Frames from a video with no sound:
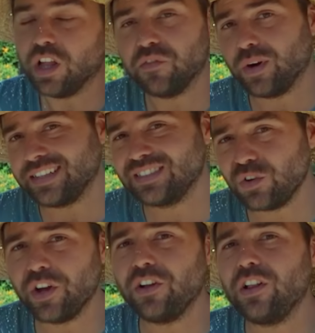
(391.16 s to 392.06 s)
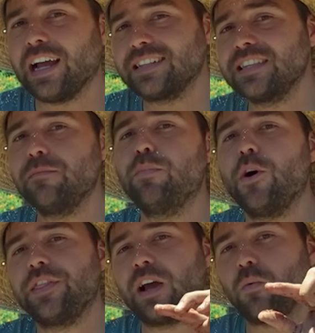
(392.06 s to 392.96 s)
of wet soil, at some
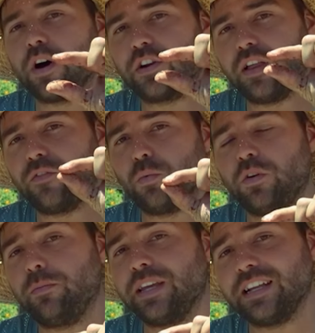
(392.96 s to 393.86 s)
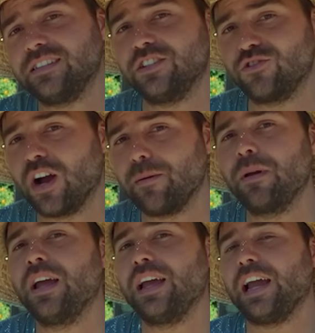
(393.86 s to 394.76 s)
point that water level will begin to drop
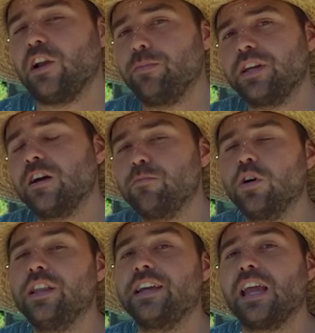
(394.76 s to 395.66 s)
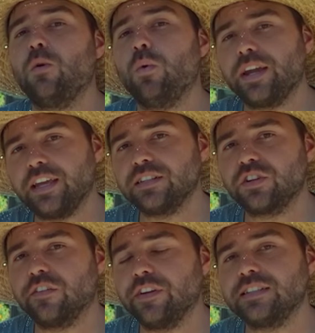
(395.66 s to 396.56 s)
and it'll become more like a wicking
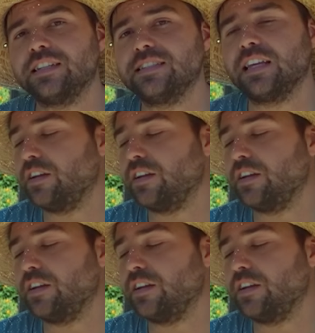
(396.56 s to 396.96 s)
surface instead of